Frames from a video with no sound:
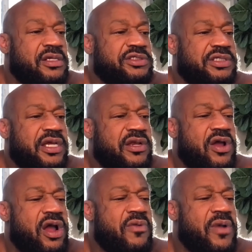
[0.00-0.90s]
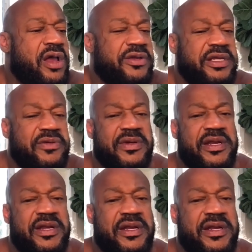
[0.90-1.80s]
She had a hot water heater.
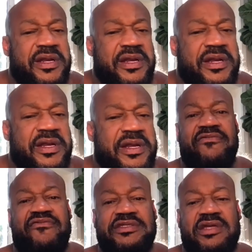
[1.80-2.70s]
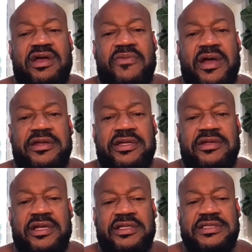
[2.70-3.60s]
And I gave her somebody to fix the hot water
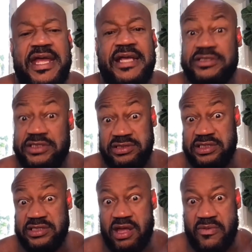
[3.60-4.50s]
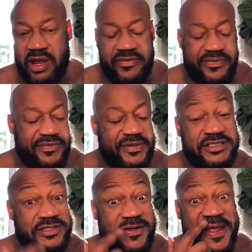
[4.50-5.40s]
heater. I just asked her, did you get the hot water heater?
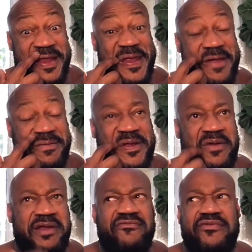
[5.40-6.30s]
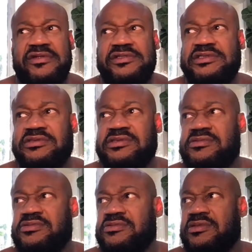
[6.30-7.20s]
She said, no, not yet. What y'all waiting for? She
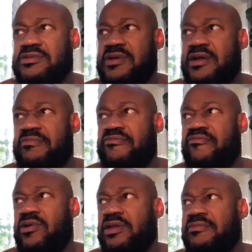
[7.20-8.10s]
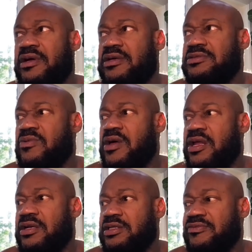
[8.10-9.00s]
went around boiling buckets of
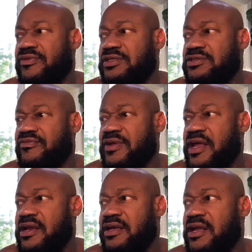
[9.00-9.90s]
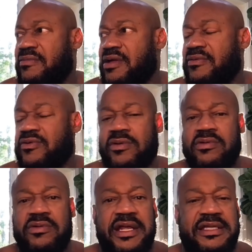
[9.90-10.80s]
water. You just get your goddamn
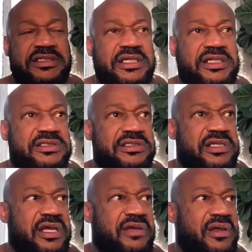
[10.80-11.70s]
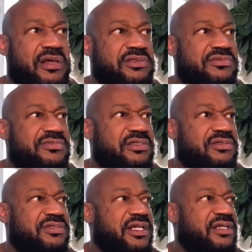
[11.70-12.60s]
grown-ass niggas in the damn house. It don't make
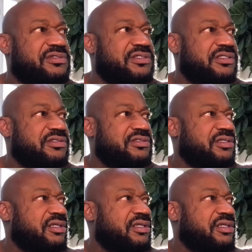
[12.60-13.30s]
no damn sense.